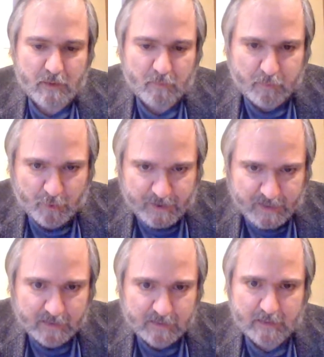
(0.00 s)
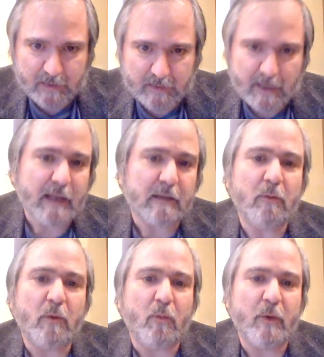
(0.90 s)
predicts exactly
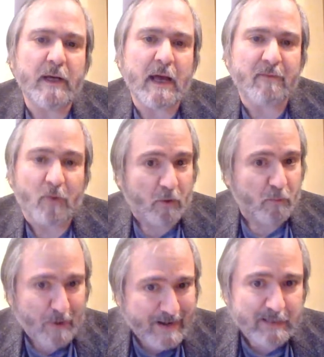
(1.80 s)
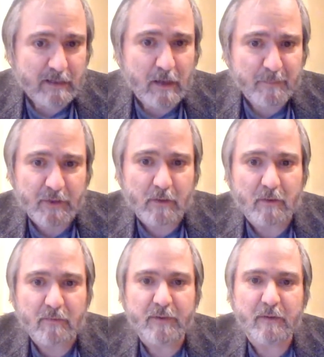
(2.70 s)
what we have already
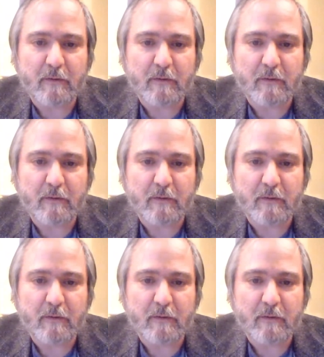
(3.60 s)
observed,